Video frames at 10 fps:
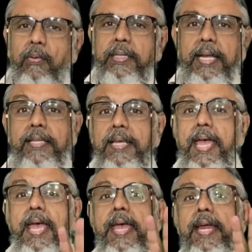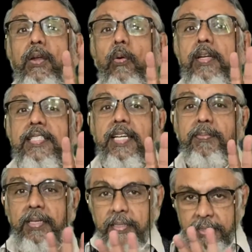Then I say, hey, don't disturb
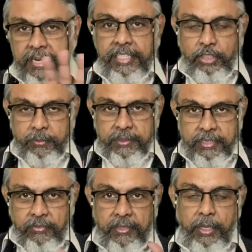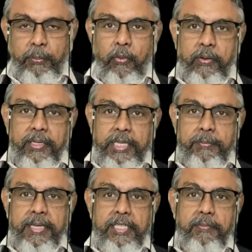the arrangement. It's very important. Keep
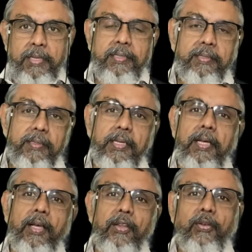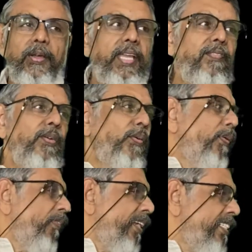the arrangement like that. So he will look
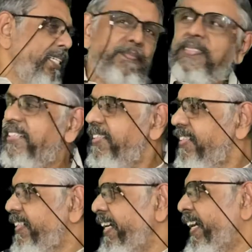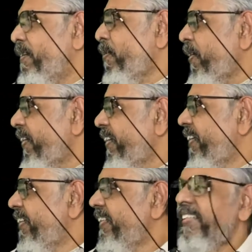very sheepishly and say, come on.
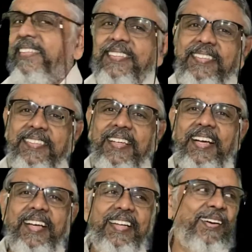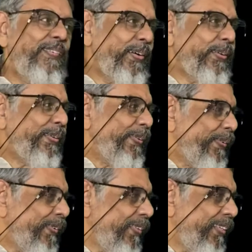Now what to do?
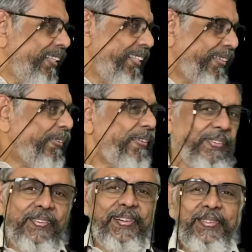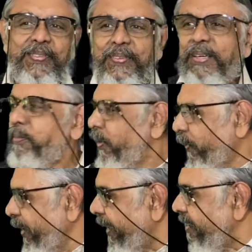What to do? He'll be
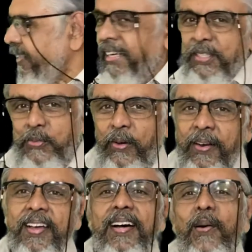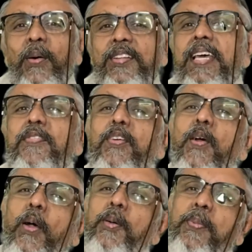looking at his colleagues who safely
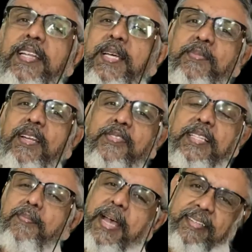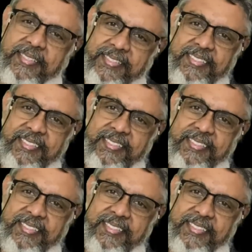occupied themselves in the back seat.